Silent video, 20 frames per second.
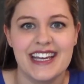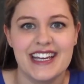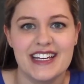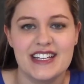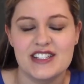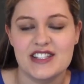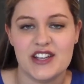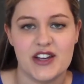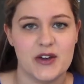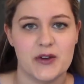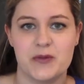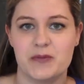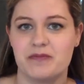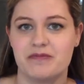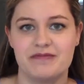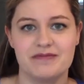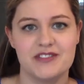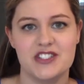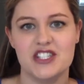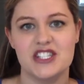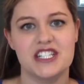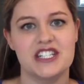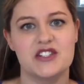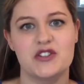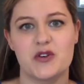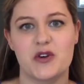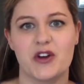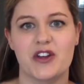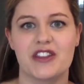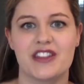So just
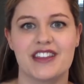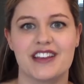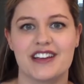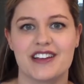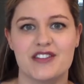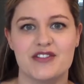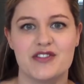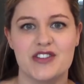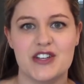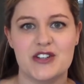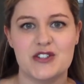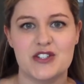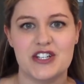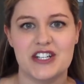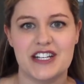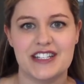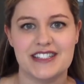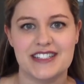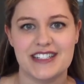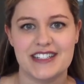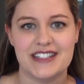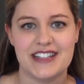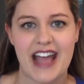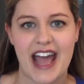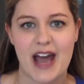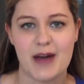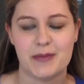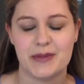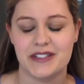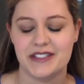ignore the confusion as it
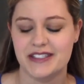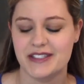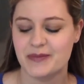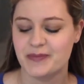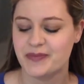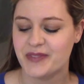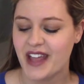happens.